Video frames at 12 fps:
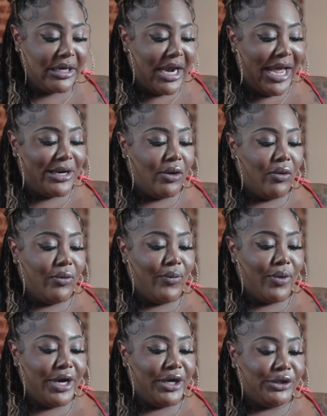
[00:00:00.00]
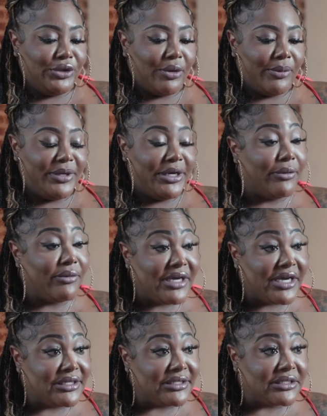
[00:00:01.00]
i don't want your
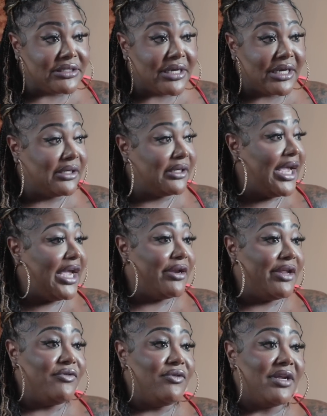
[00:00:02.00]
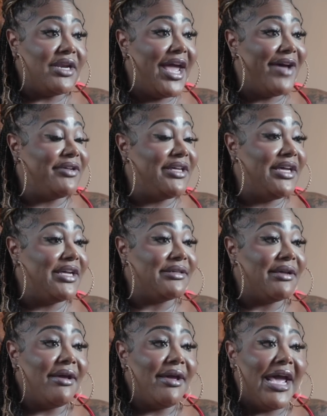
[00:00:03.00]
periods hell if you can have kids
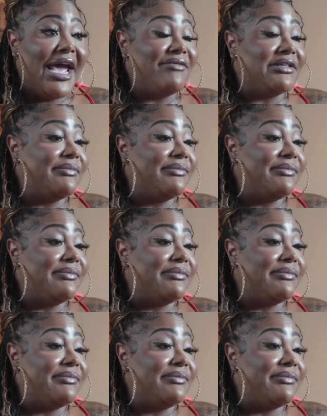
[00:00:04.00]
have as